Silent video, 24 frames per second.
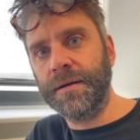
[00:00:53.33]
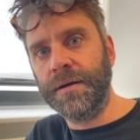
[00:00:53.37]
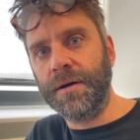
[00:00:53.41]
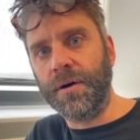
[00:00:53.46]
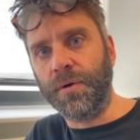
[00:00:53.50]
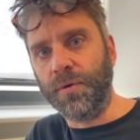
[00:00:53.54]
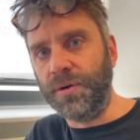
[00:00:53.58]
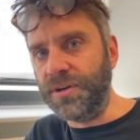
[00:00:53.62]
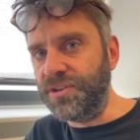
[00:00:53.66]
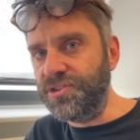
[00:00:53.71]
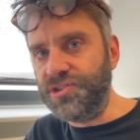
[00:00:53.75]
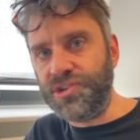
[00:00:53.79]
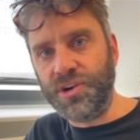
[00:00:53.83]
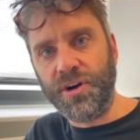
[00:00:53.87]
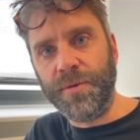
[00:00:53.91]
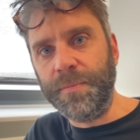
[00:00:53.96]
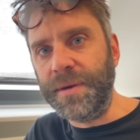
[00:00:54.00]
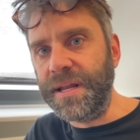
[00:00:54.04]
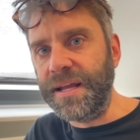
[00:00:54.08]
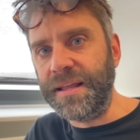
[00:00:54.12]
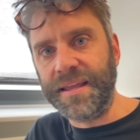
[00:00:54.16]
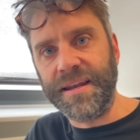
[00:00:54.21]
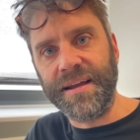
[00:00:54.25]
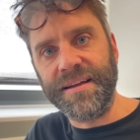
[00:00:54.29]
or in
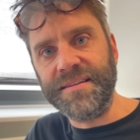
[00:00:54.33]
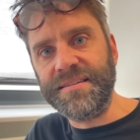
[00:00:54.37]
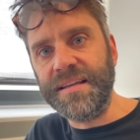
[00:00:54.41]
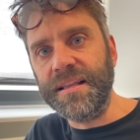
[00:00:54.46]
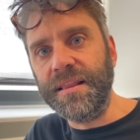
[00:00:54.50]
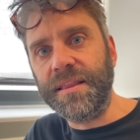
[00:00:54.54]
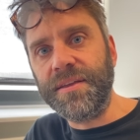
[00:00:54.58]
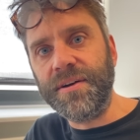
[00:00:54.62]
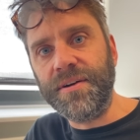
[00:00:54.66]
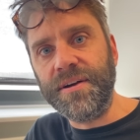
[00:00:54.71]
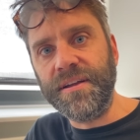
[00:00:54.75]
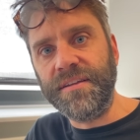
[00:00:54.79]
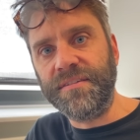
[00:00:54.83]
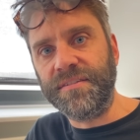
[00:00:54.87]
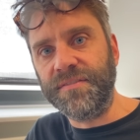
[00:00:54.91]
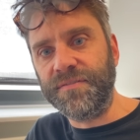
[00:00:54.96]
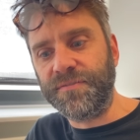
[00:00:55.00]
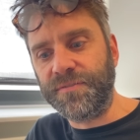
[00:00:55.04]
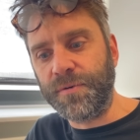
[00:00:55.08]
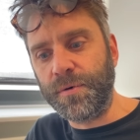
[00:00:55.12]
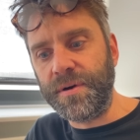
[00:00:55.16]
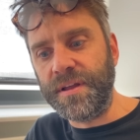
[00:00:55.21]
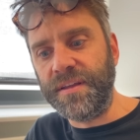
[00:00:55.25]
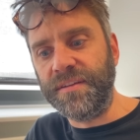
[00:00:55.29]
Germany in the nineteen thirties and
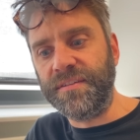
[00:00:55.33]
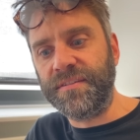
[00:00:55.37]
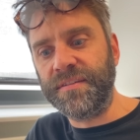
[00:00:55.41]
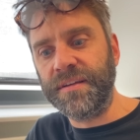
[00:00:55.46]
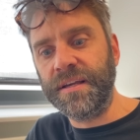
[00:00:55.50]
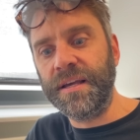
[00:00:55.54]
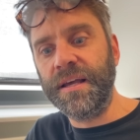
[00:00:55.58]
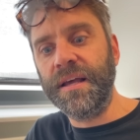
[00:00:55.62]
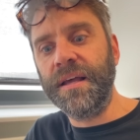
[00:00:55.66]
forties,